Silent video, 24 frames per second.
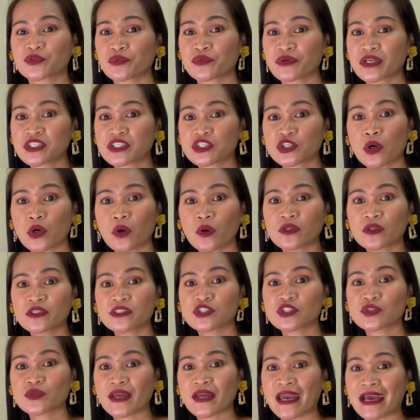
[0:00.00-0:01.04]
threshold
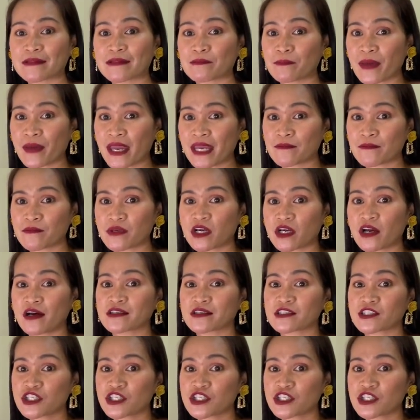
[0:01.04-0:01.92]
to get paid because